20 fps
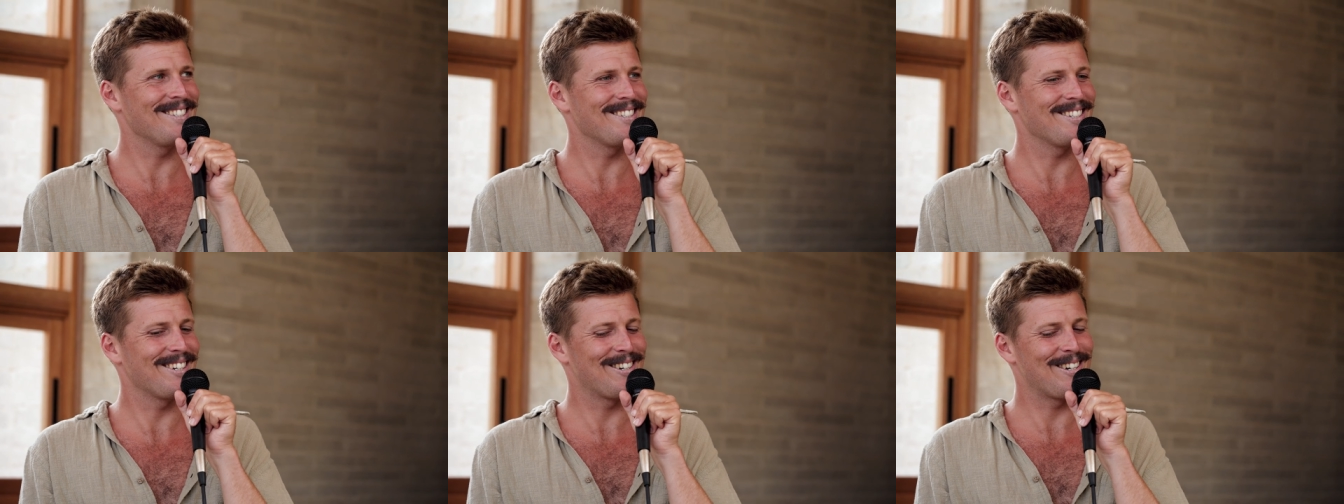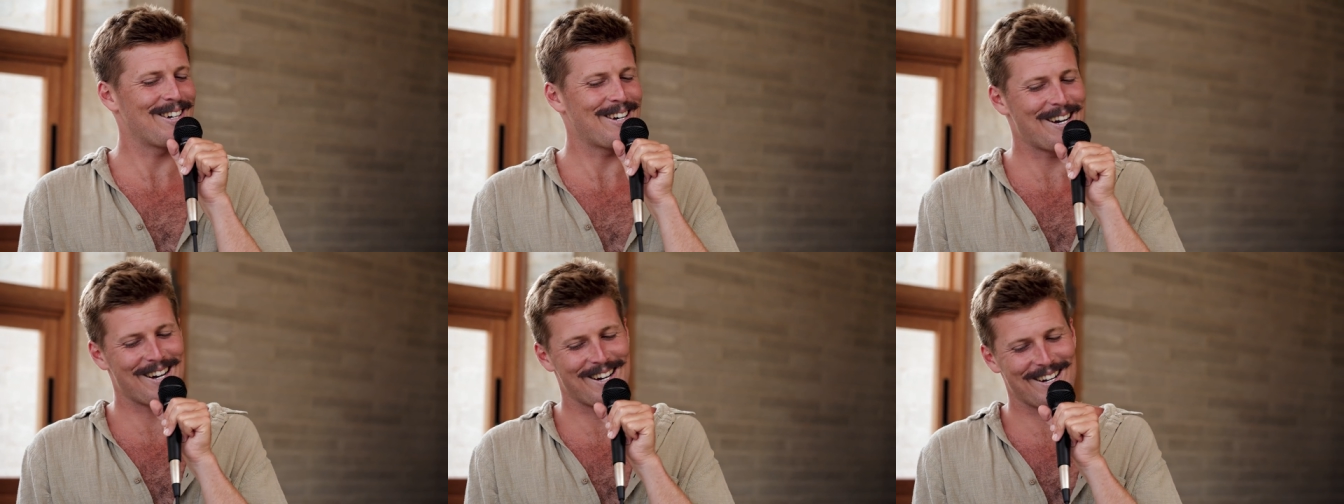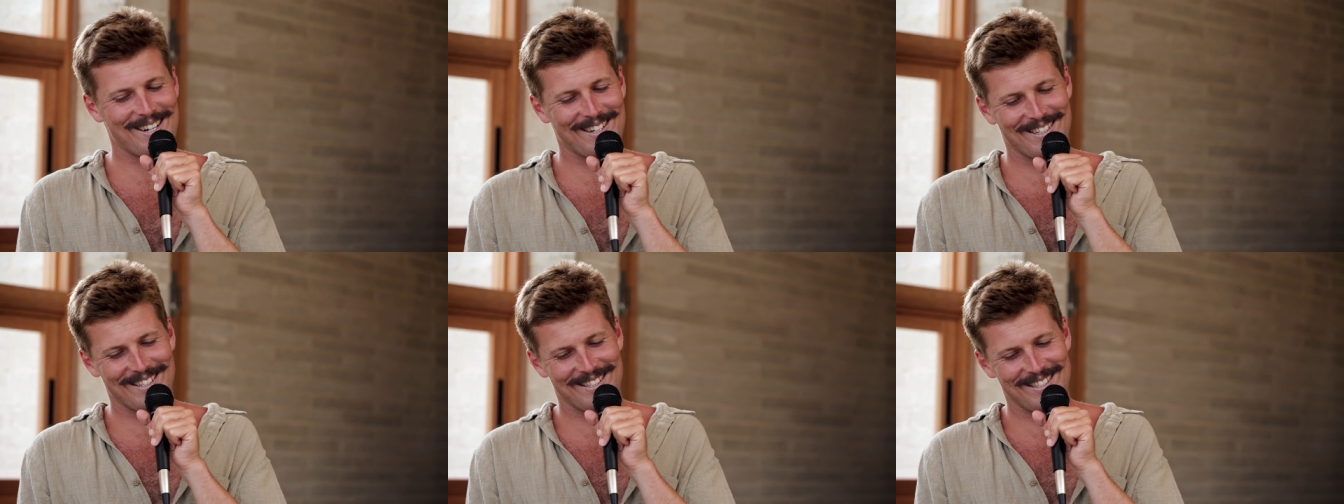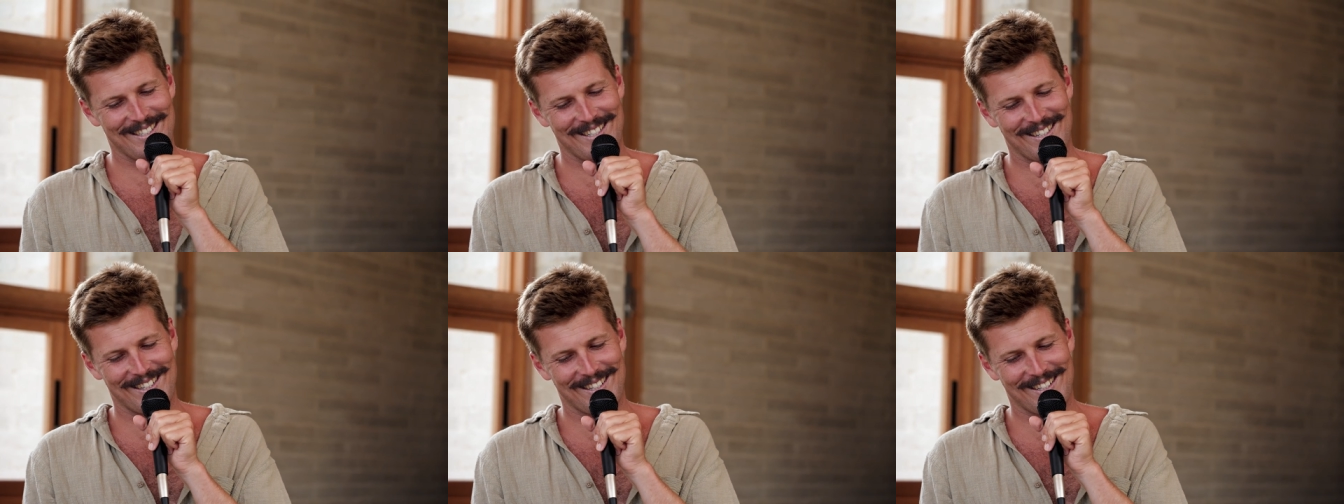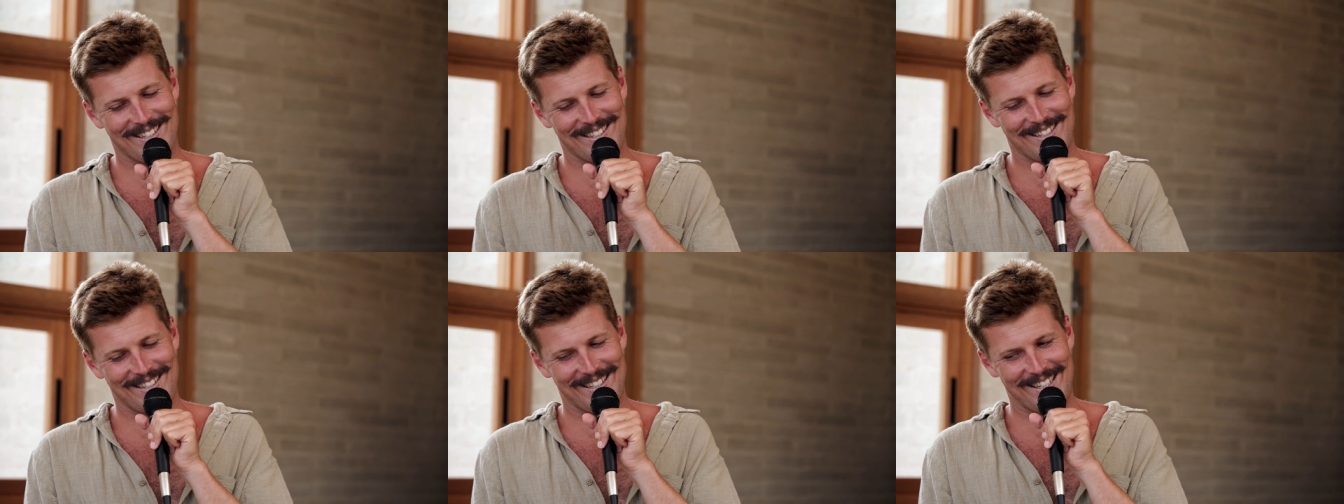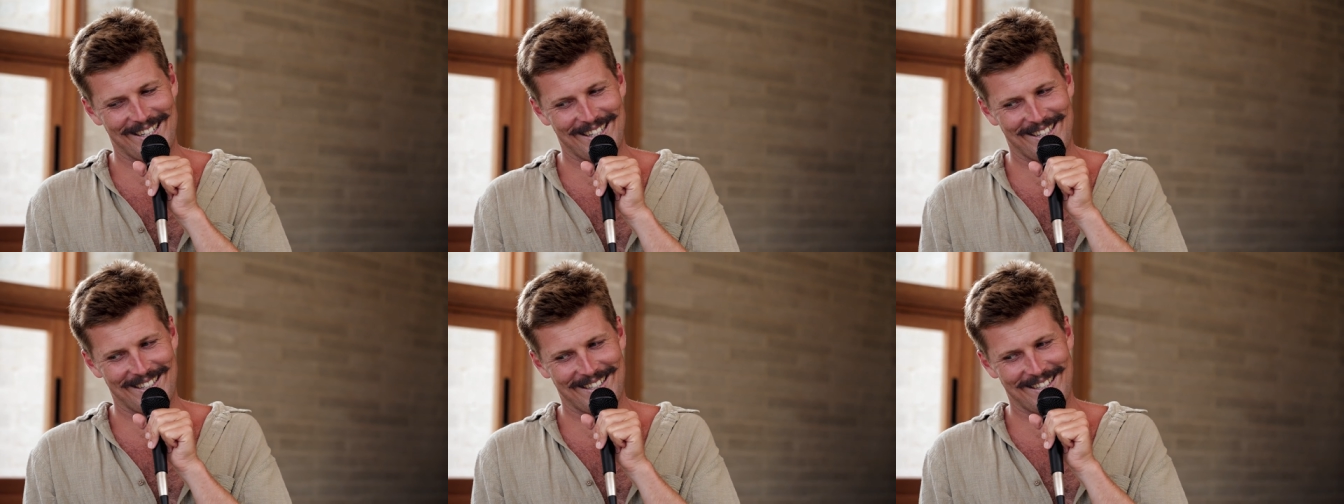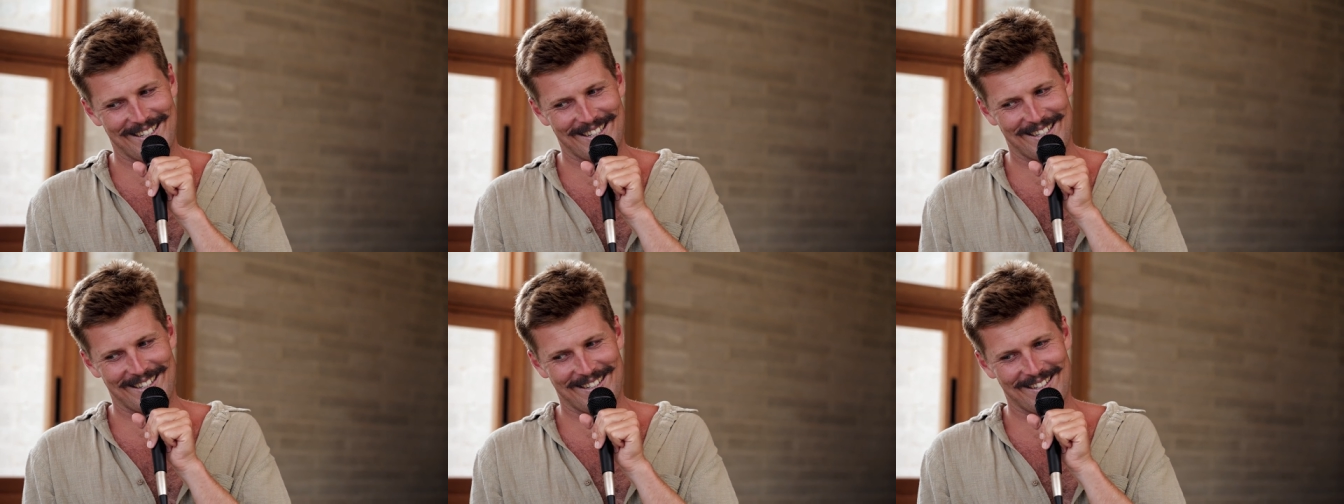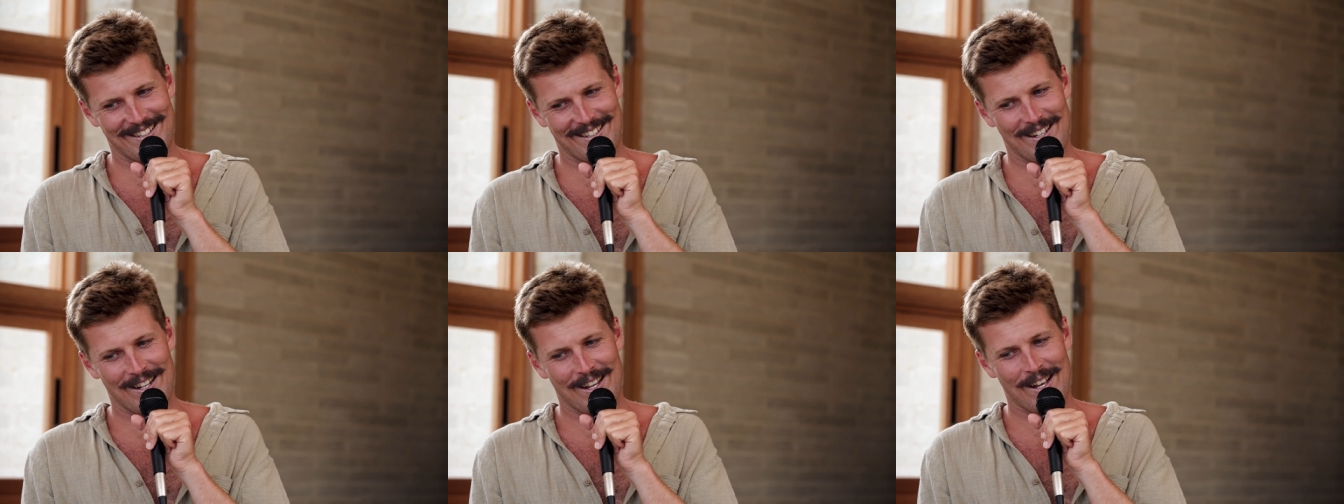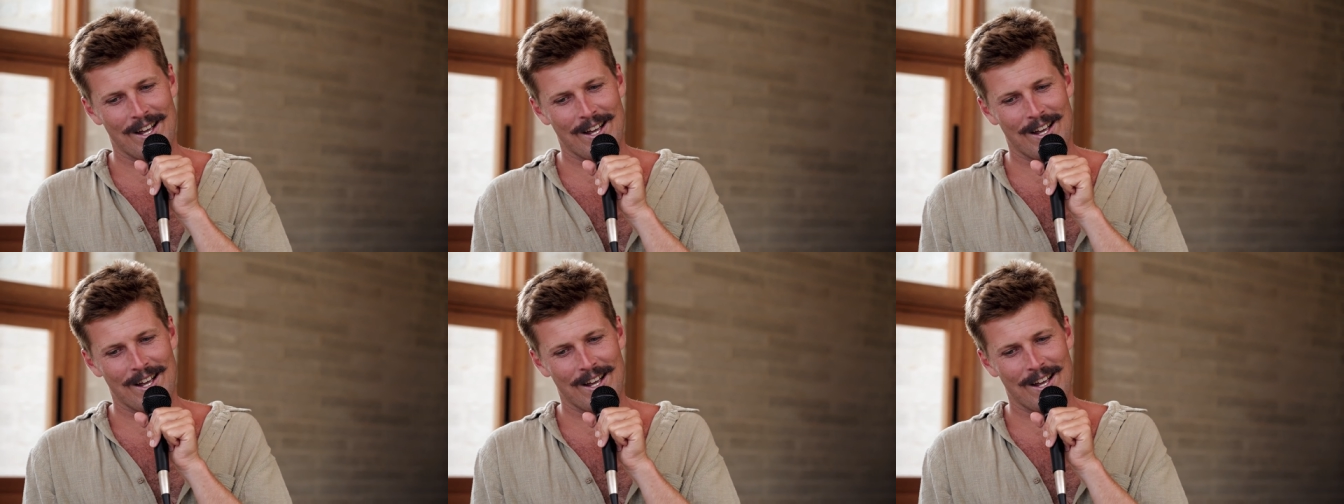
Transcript: So, That's uh, awesome. you know, it's uh,